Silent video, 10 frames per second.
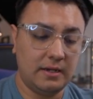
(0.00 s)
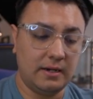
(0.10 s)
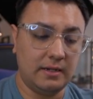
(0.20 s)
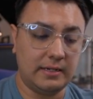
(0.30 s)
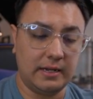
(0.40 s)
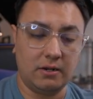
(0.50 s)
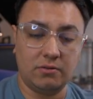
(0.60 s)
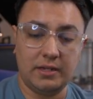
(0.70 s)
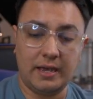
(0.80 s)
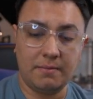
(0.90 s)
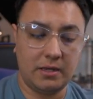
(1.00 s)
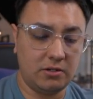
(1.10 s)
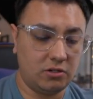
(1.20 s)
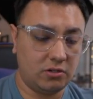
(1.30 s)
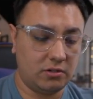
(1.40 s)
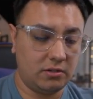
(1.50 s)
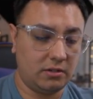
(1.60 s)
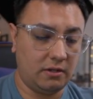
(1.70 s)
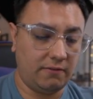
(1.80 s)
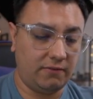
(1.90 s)
Now you take no damage.
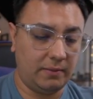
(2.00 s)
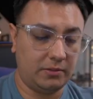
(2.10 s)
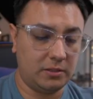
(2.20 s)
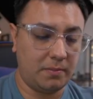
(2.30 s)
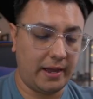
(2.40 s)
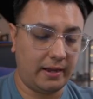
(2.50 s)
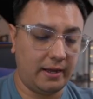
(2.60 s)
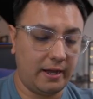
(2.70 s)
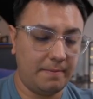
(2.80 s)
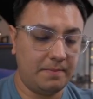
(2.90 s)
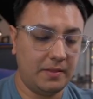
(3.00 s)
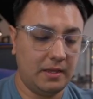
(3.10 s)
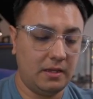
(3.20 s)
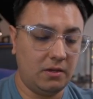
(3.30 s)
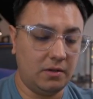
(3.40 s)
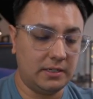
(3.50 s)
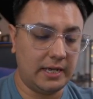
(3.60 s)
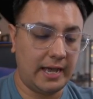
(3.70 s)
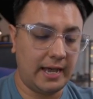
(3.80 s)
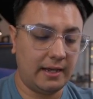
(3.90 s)
You'll flip this back up. You
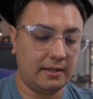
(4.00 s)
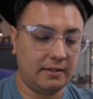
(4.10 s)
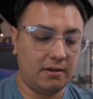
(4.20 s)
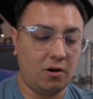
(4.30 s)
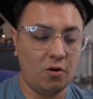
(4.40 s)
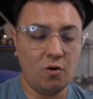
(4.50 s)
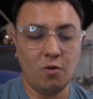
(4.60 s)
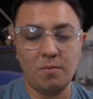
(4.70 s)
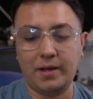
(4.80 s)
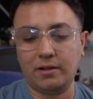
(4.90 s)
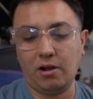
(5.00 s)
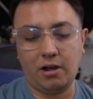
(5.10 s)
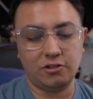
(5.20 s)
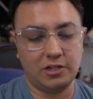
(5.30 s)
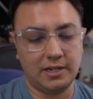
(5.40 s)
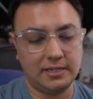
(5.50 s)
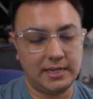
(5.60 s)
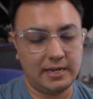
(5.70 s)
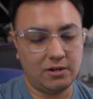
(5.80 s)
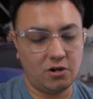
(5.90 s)
attack. Oh my gosh, she can
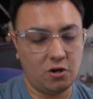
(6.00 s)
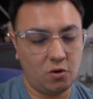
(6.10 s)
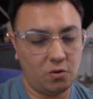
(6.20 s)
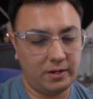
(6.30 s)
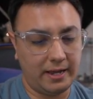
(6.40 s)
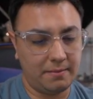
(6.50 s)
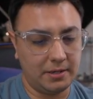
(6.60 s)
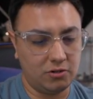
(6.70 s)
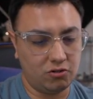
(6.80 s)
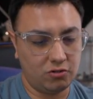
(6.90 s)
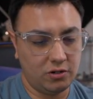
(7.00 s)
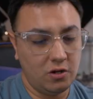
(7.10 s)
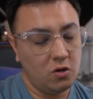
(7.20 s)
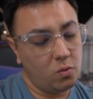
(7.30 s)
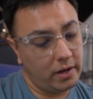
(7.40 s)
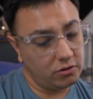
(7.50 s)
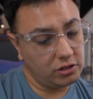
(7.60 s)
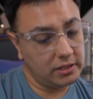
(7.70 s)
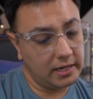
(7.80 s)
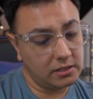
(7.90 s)
take no damage. Well,
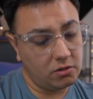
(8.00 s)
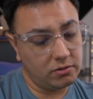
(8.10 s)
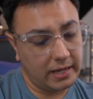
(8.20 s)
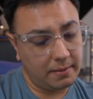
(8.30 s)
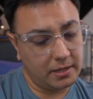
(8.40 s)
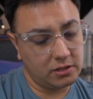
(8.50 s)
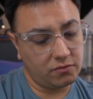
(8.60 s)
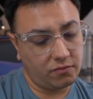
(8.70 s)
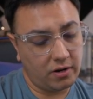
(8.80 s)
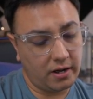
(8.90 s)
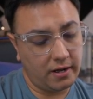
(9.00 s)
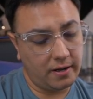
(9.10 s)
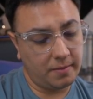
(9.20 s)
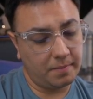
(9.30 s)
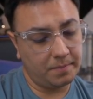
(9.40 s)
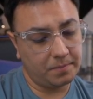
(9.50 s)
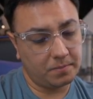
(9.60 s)
she takes no damage from...